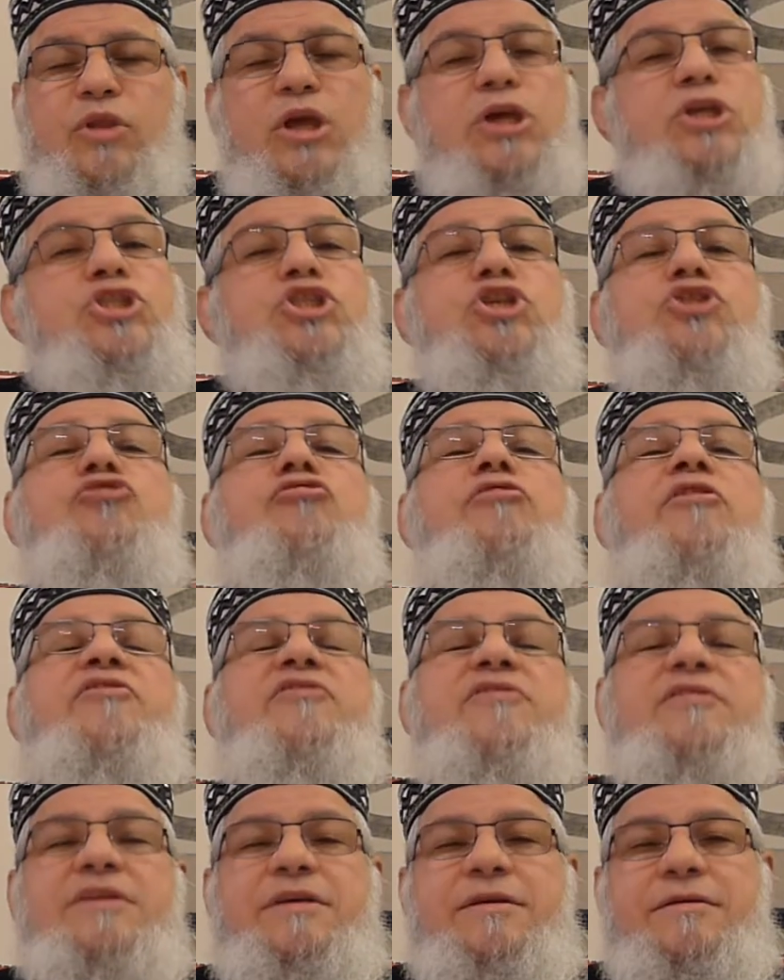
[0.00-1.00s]

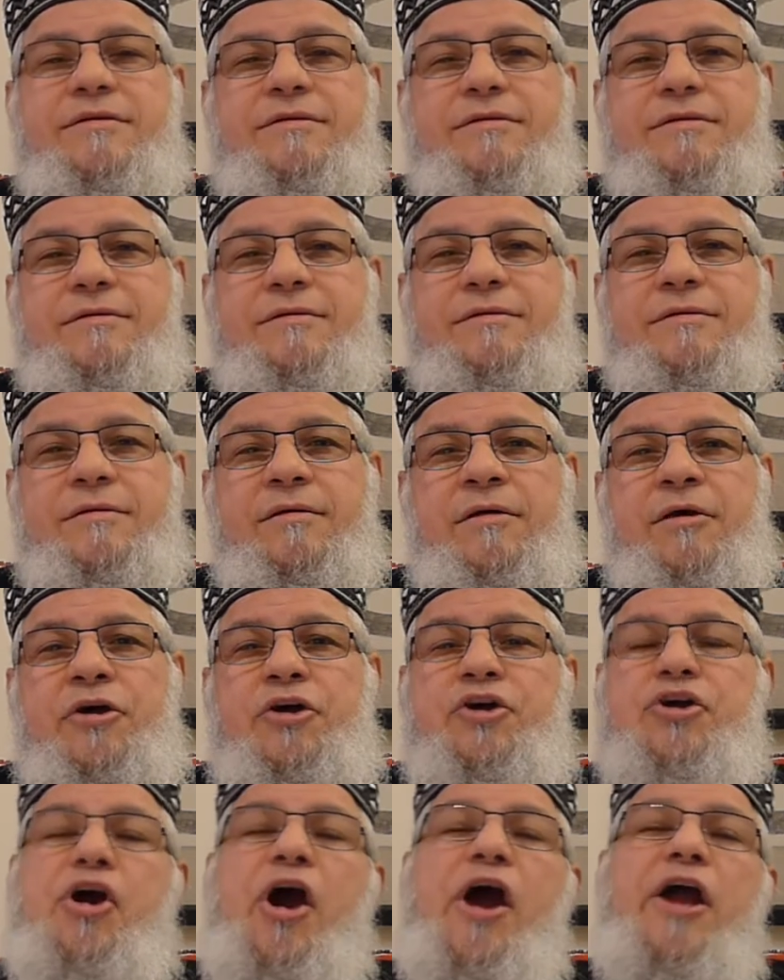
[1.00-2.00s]
Generosity,
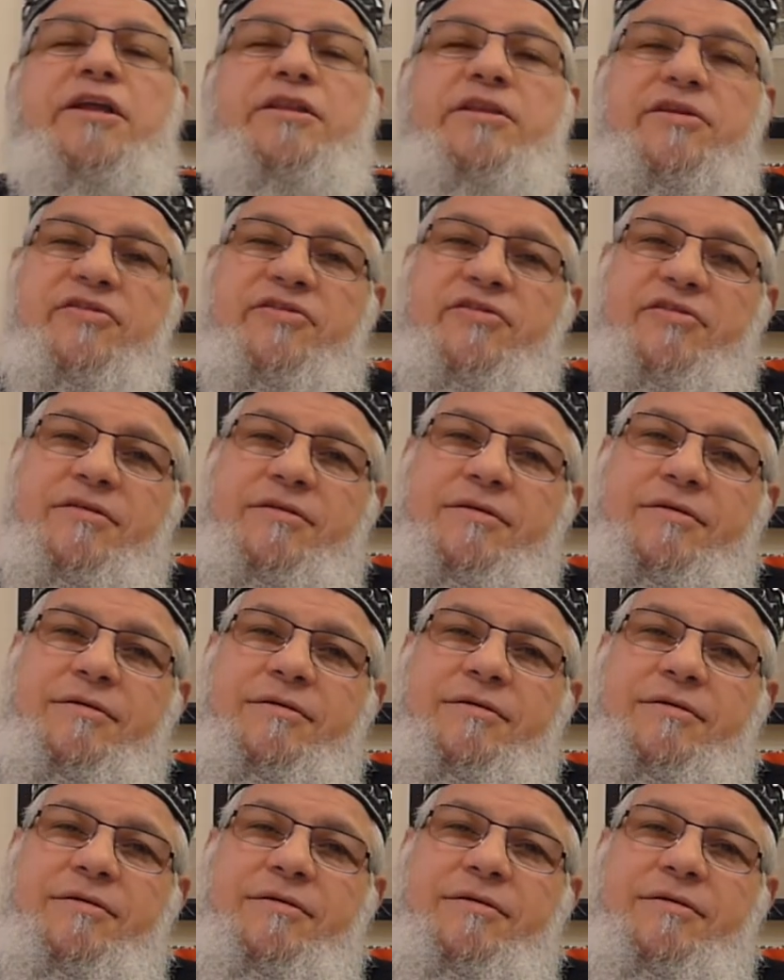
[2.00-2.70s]
kindness.